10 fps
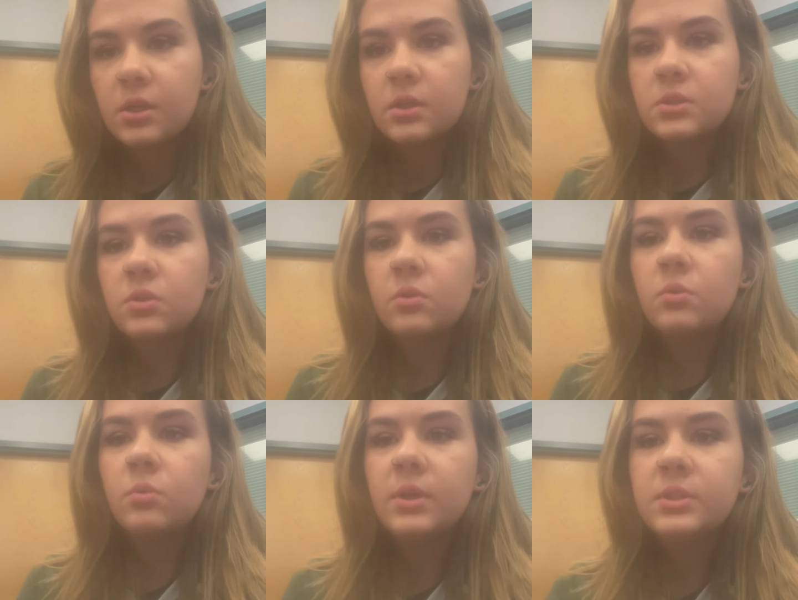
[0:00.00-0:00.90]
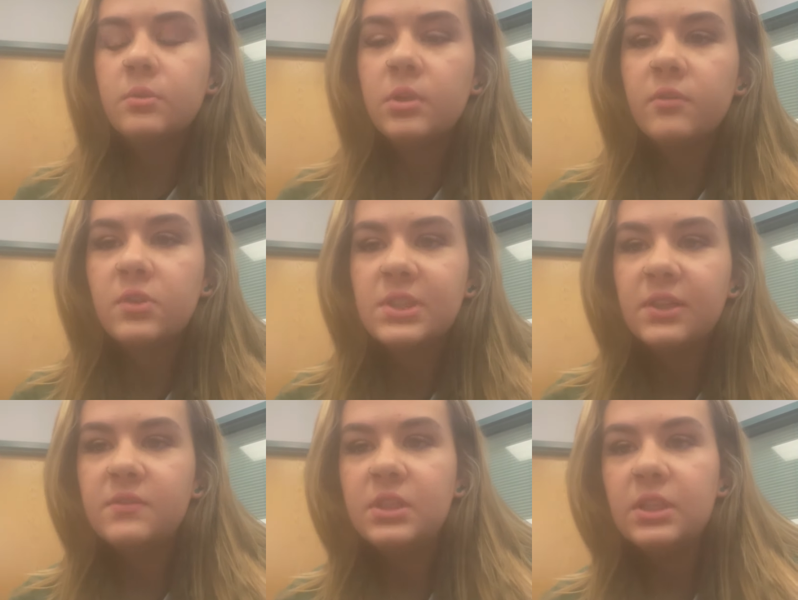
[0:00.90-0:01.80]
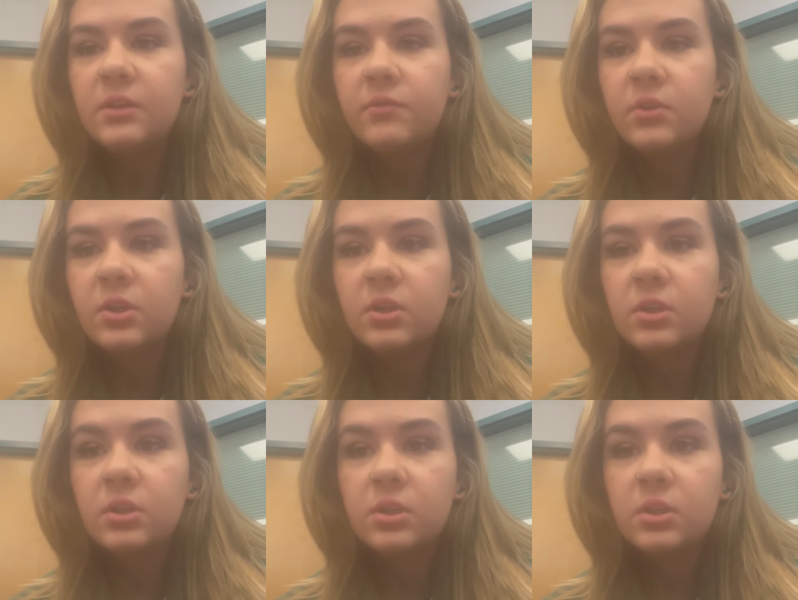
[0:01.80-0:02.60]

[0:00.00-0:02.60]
So what to wear for safety for